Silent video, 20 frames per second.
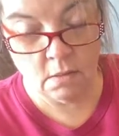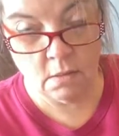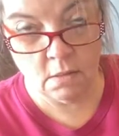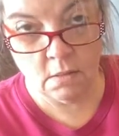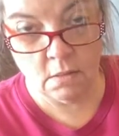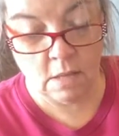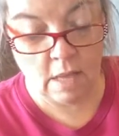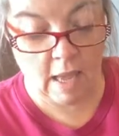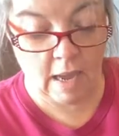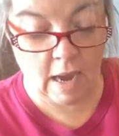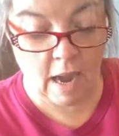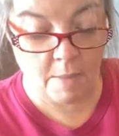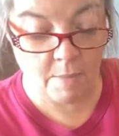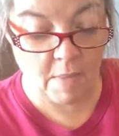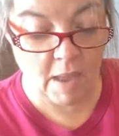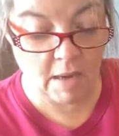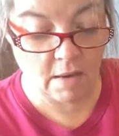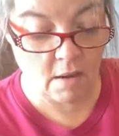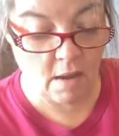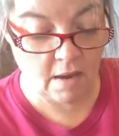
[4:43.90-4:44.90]
and I
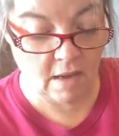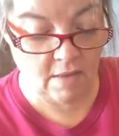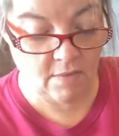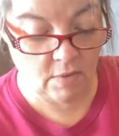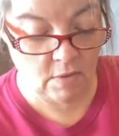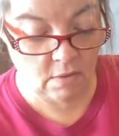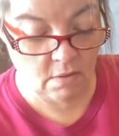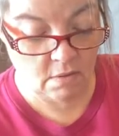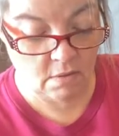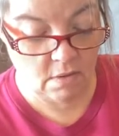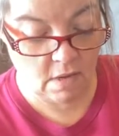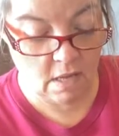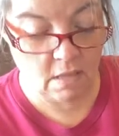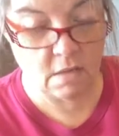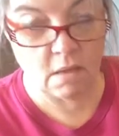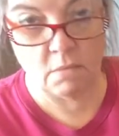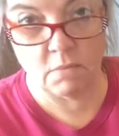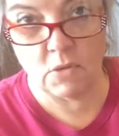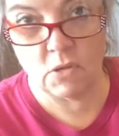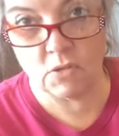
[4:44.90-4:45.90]
may not even end up
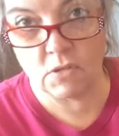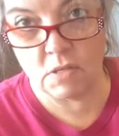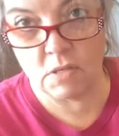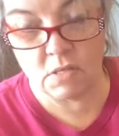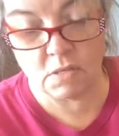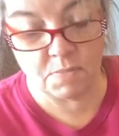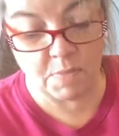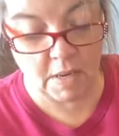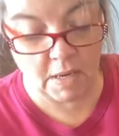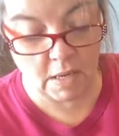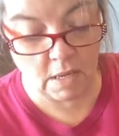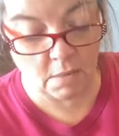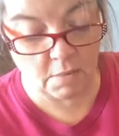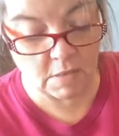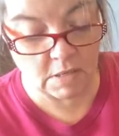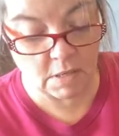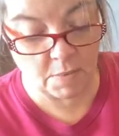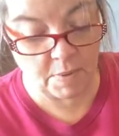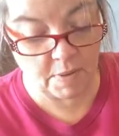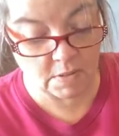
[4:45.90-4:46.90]
using this medium. It
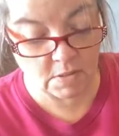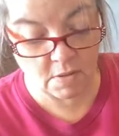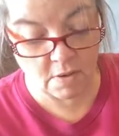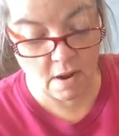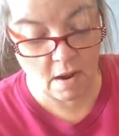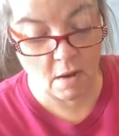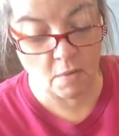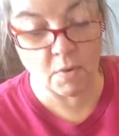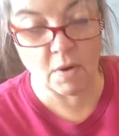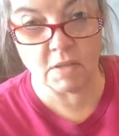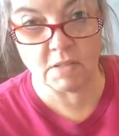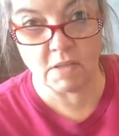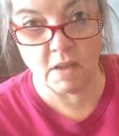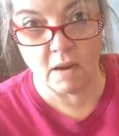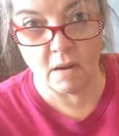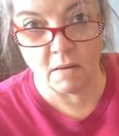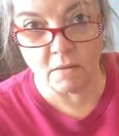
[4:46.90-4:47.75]
depends on how it works out.